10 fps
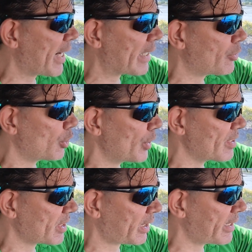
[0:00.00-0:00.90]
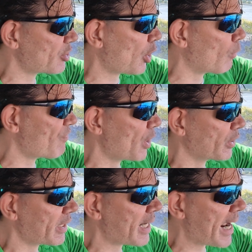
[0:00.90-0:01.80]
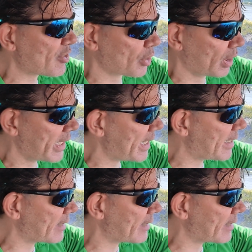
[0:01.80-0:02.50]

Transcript: we got to do is clinch home field in the National League.